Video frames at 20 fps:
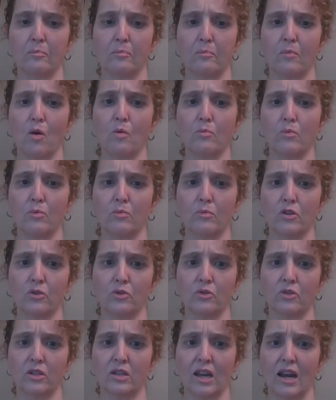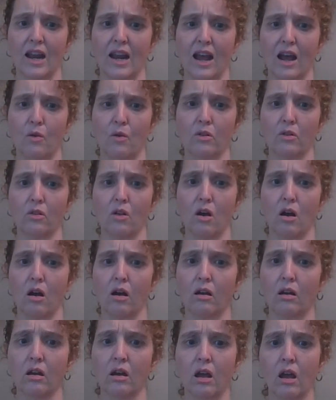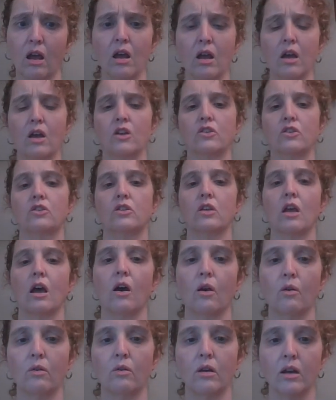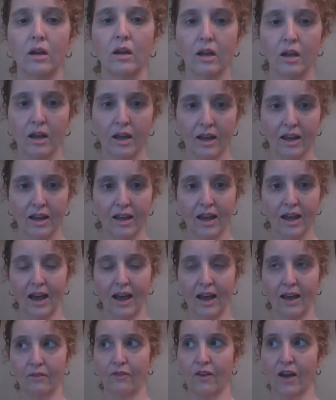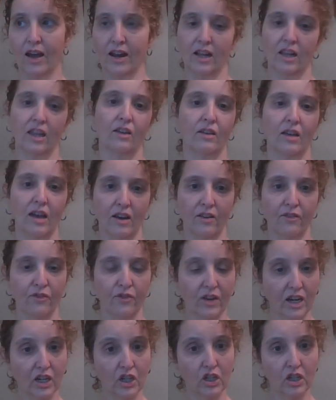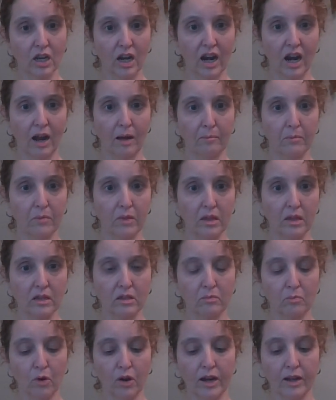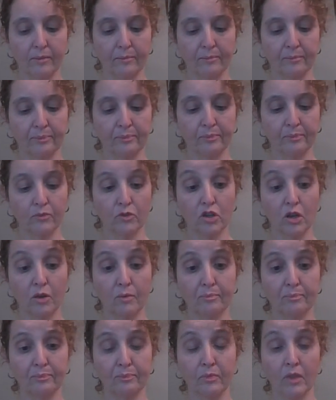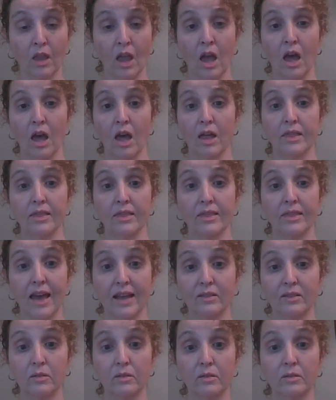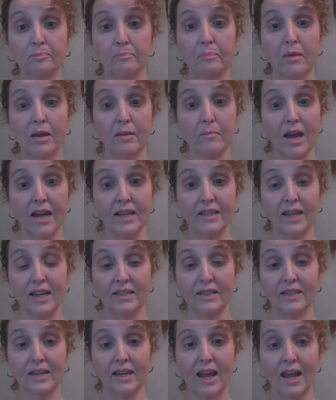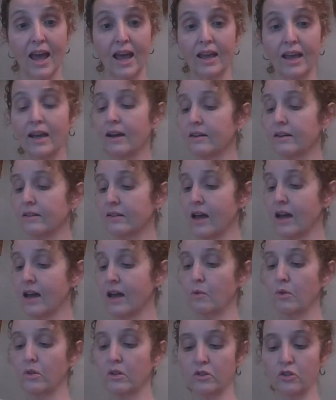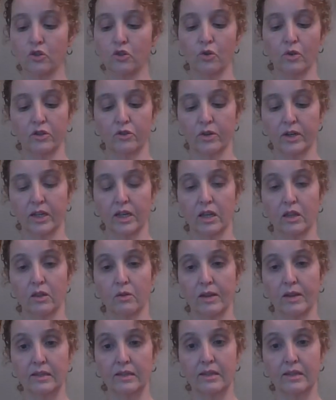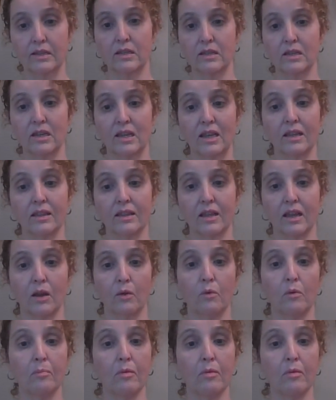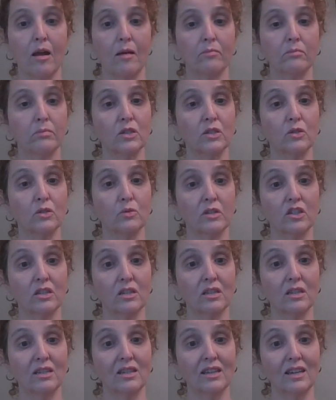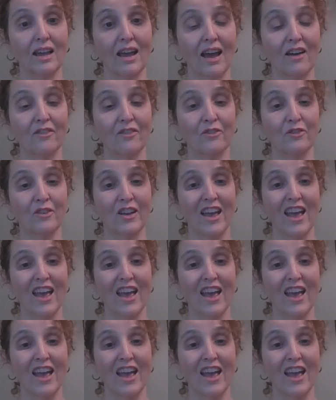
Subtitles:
almost an hour long. So I finally kind of finished it up this morning. So that's been my day today. I will enjoy drinking the rest of this tea, and then I will probably switch to decaf.